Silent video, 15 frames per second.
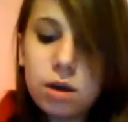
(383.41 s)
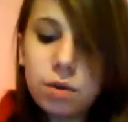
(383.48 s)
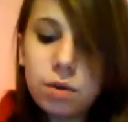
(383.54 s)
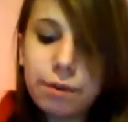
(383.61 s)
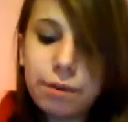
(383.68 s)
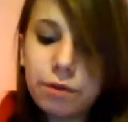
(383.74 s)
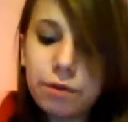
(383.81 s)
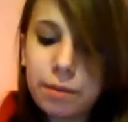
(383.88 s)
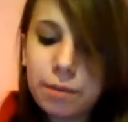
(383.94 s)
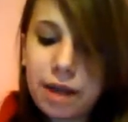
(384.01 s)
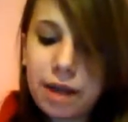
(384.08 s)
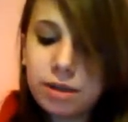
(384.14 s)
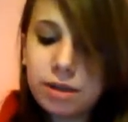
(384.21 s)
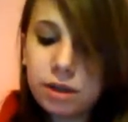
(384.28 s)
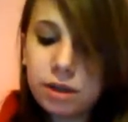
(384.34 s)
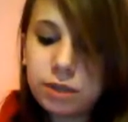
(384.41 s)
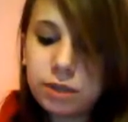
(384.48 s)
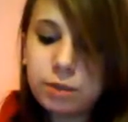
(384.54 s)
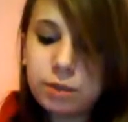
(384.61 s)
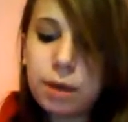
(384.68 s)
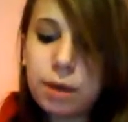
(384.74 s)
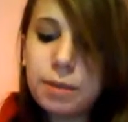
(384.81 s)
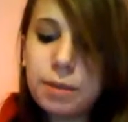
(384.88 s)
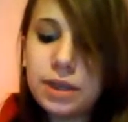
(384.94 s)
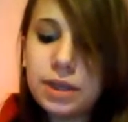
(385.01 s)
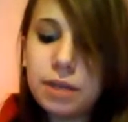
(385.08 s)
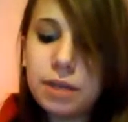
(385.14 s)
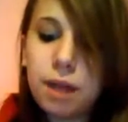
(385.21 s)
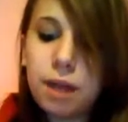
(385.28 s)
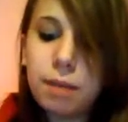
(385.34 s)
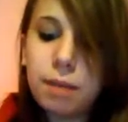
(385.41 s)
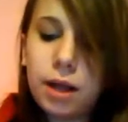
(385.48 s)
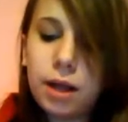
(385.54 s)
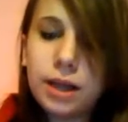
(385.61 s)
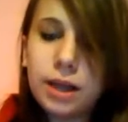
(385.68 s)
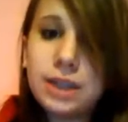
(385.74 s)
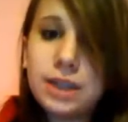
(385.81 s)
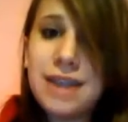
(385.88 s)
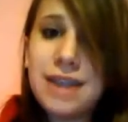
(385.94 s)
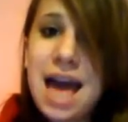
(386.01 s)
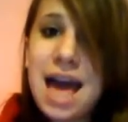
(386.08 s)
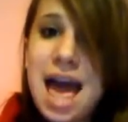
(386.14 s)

Way before Bratz dolls. It was Barbies and Polly Pockets.